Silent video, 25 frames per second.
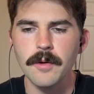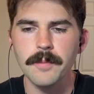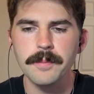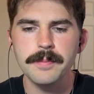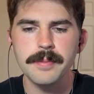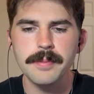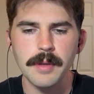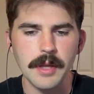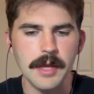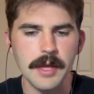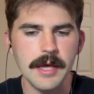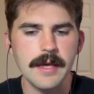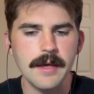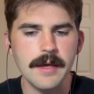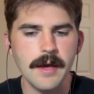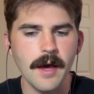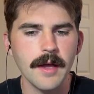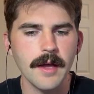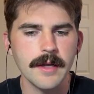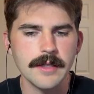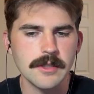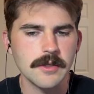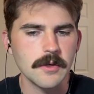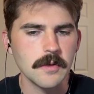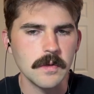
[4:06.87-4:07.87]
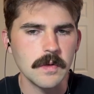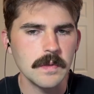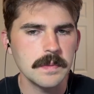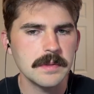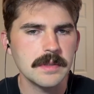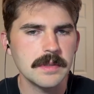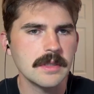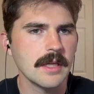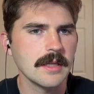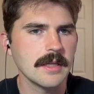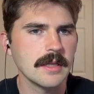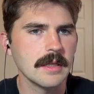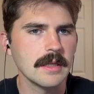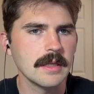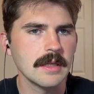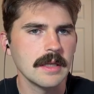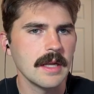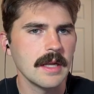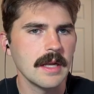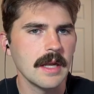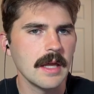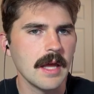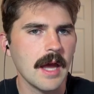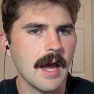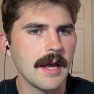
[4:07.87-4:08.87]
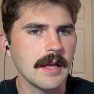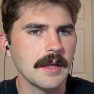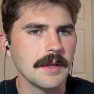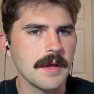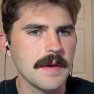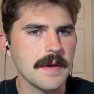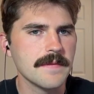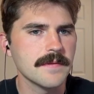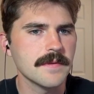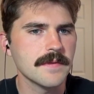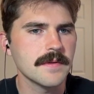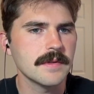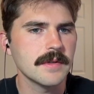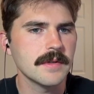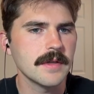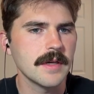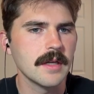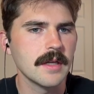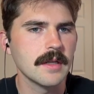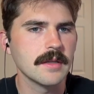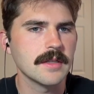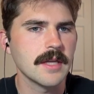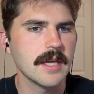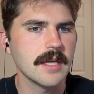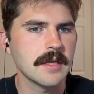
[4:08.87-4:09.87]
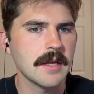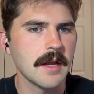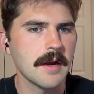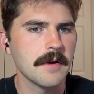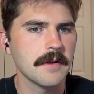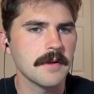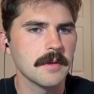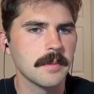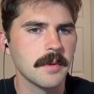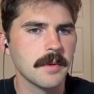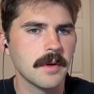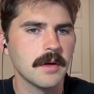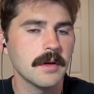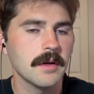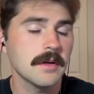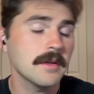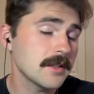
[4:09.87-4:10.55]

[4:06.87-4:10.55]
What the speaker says: play college hoops at a high level and take care of the ball.